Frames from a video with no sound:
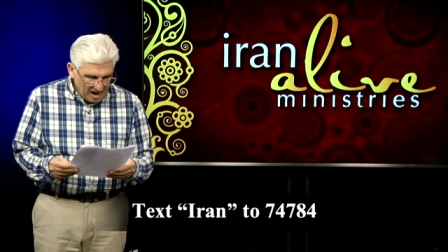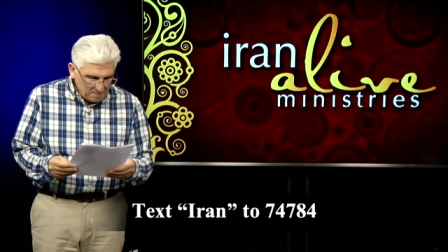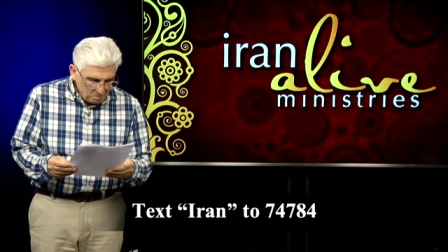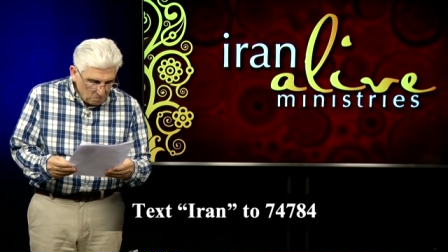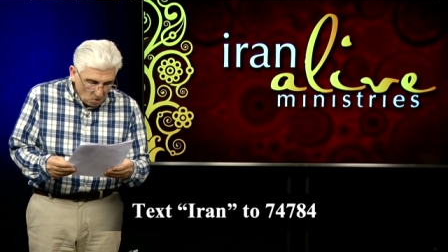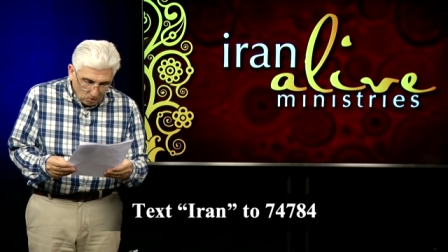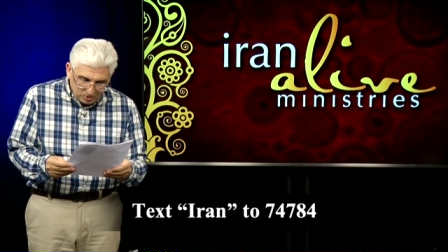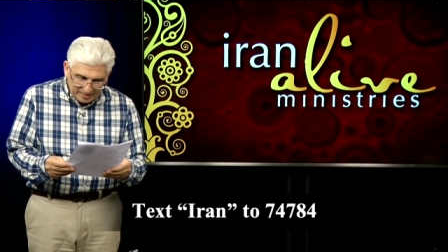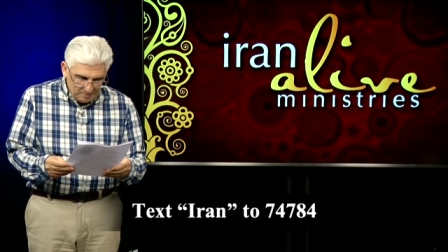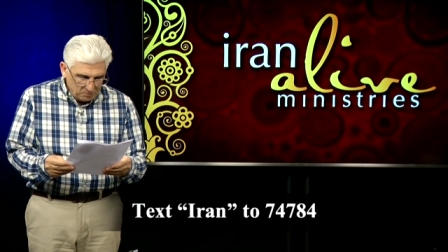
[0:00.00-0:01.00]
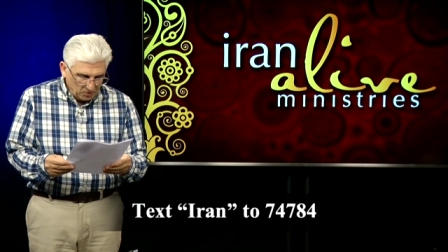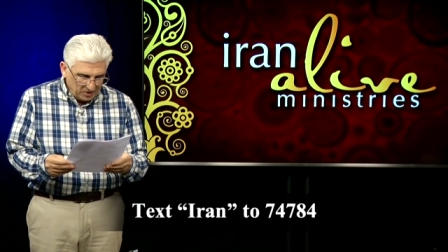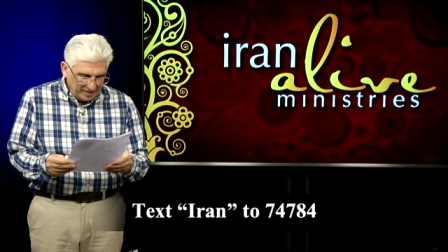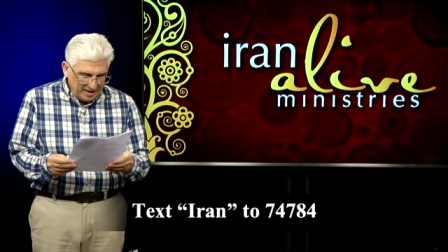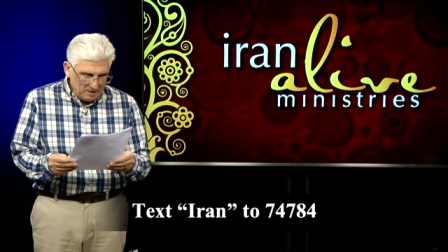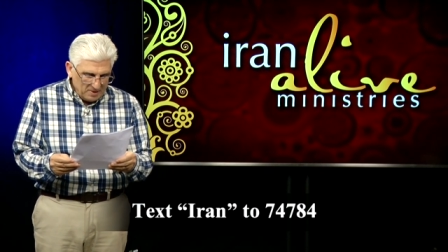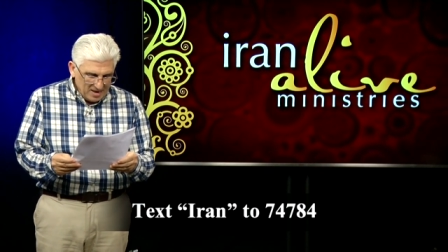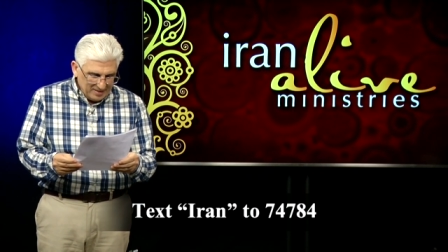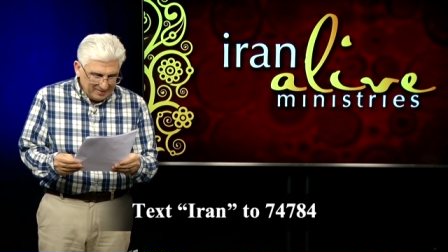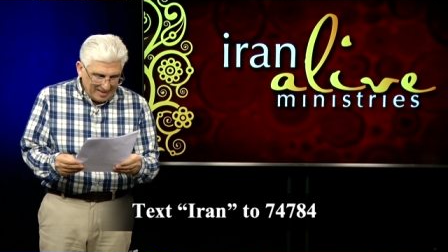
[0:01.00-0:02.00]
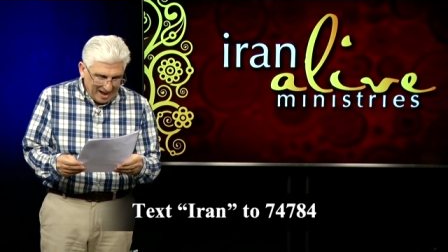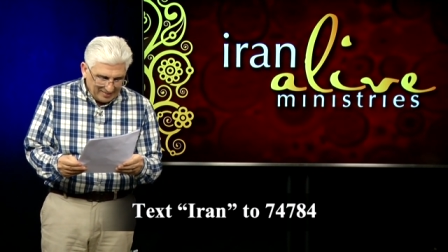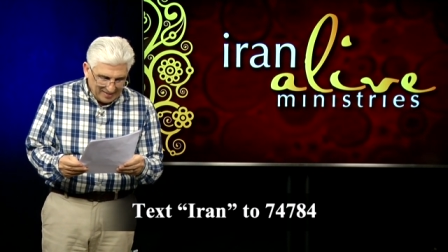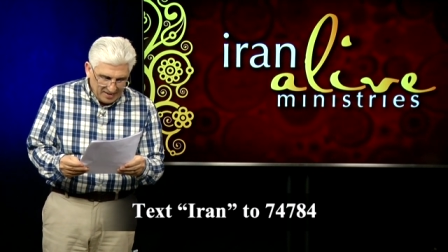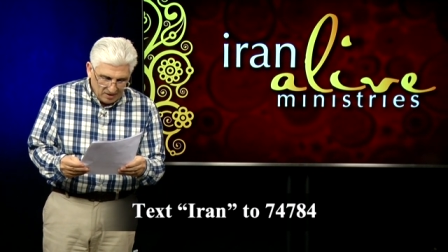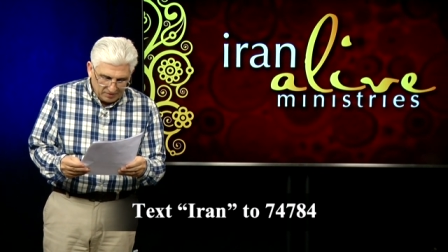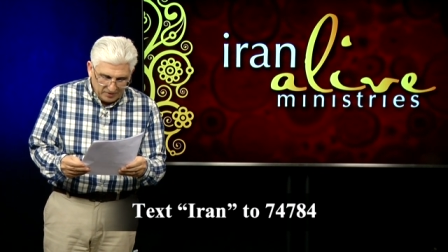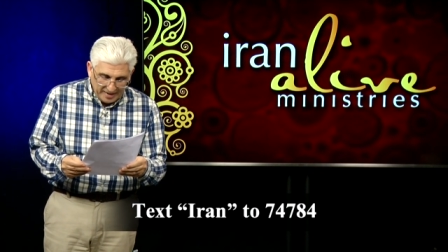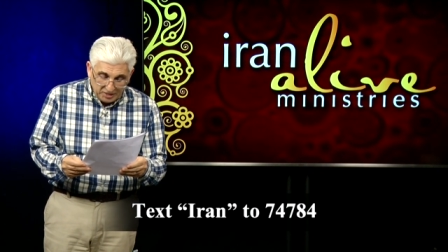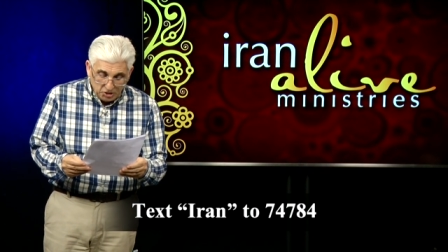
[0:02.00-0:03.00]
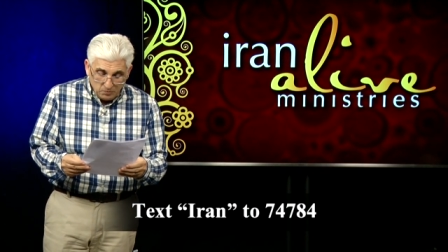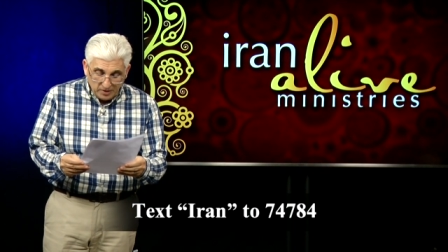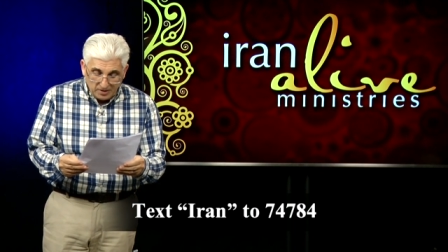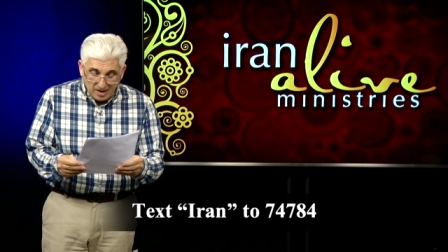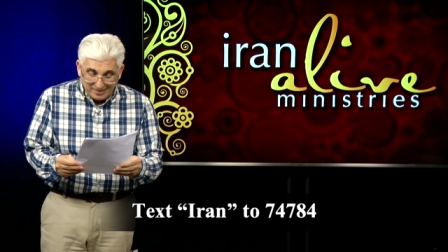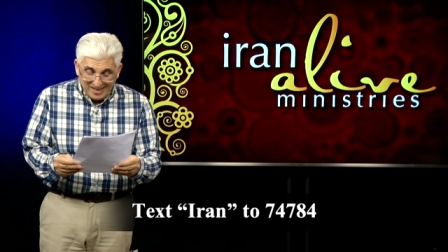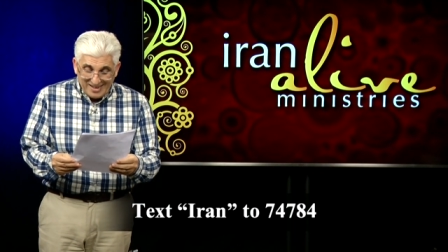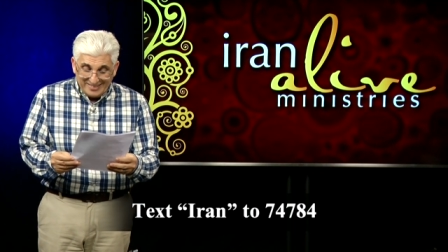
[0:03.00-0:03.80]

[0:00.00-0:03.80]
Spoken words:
I boldly proclaim that in our relationship with God,